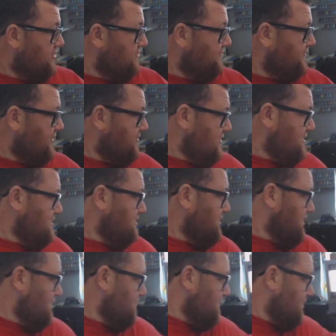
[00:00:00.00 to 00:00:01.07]
Very
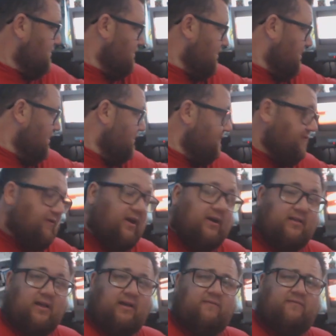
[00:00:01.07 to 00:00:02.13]
excited about that. In
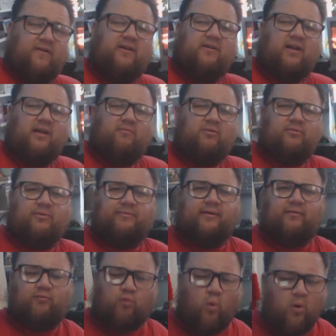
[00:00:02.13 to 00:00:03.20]
fact, I figured I would
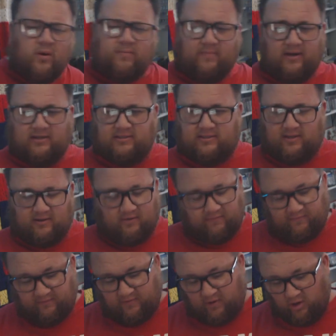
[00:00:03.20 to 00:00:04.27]
reward myself